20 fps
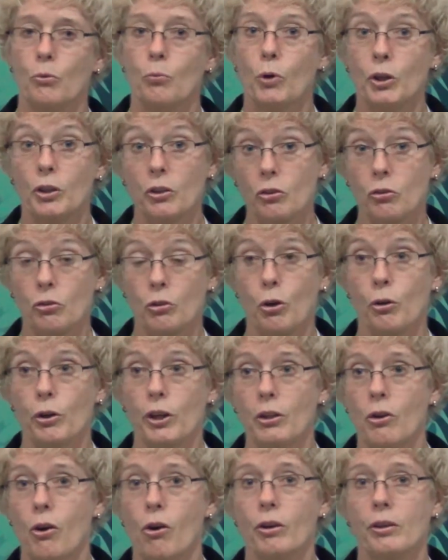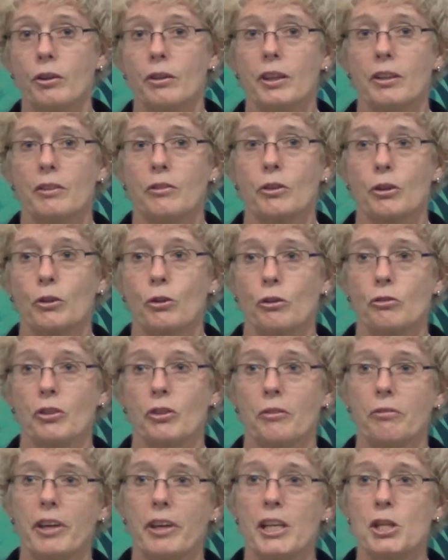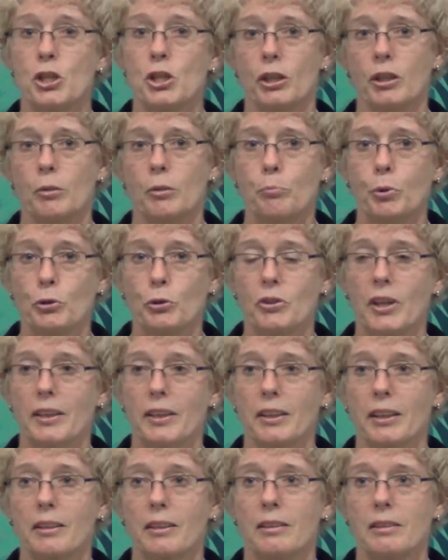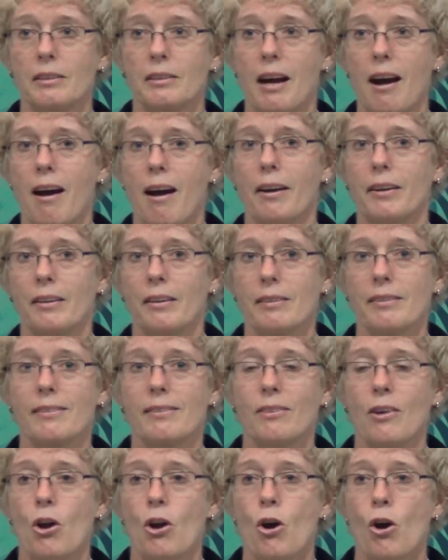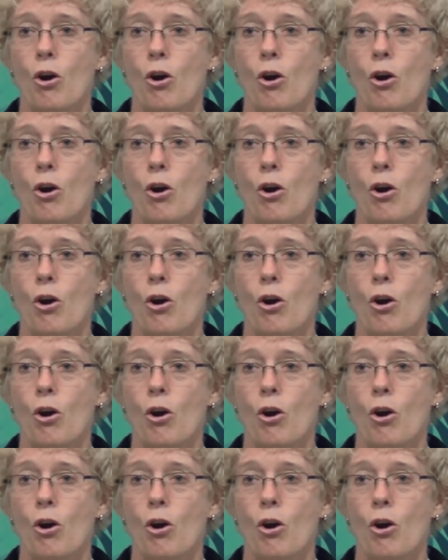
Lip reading: what is going on in the conservation in botanical gardens,